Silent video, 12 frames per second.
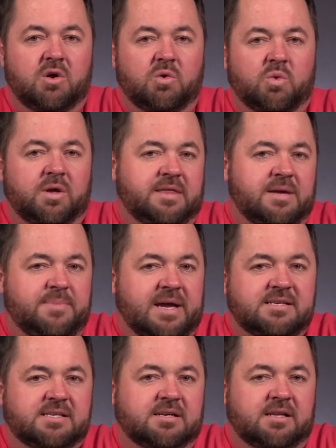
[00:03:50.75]
what they
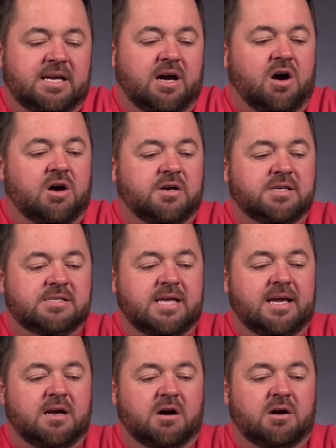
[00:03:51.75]
basically are is
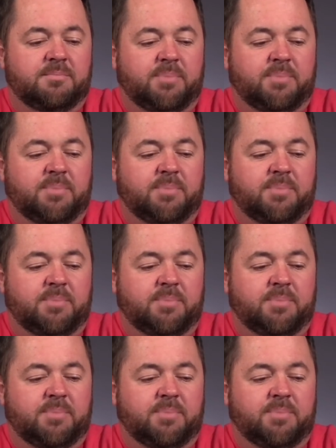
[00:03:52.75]
they are